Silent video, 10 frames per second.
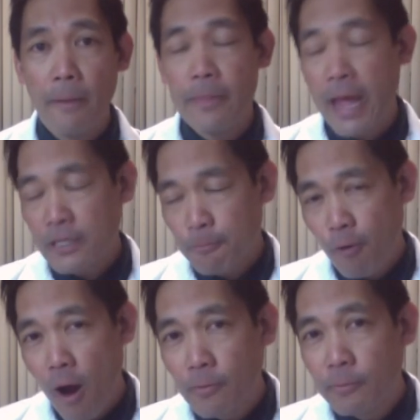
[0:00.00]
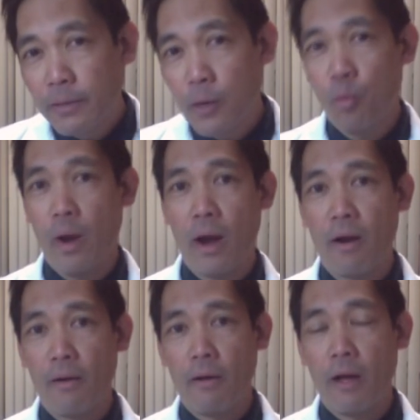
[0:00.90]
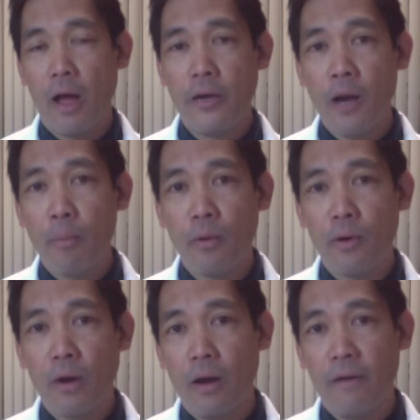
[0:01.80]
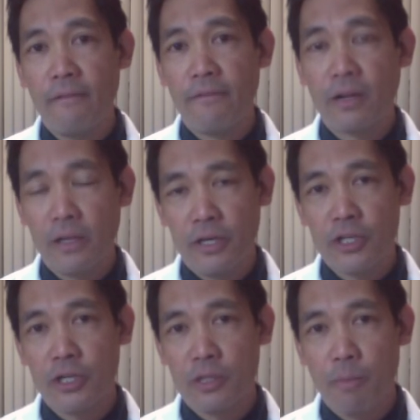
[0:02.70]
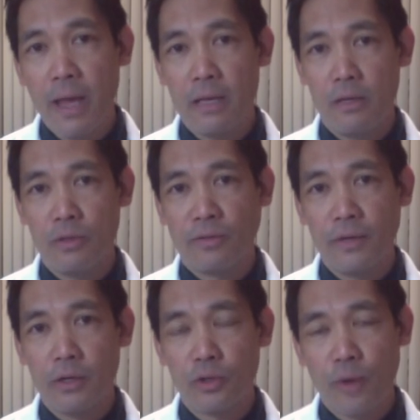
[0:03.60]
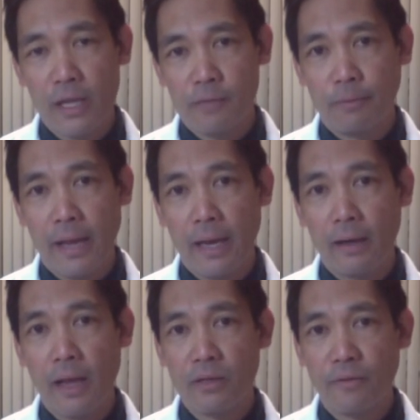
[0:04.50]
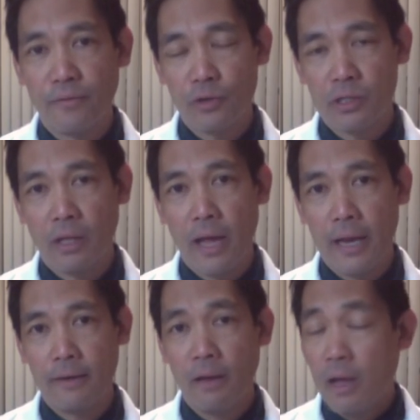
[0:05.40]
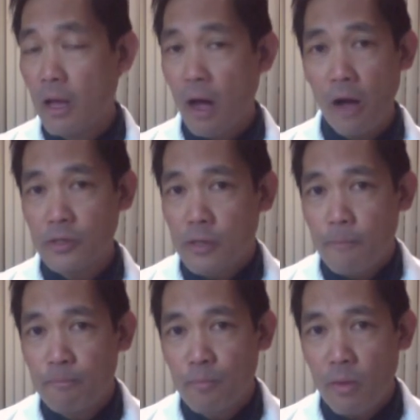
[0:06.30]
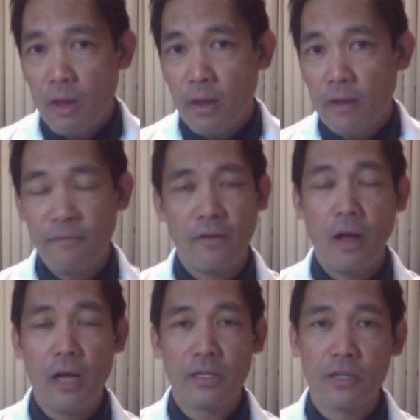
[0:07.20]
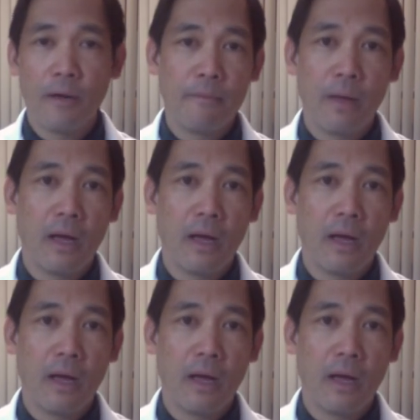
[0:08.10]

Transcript: that's probably where a number of clinicians might use fecal transplant as a first line. Some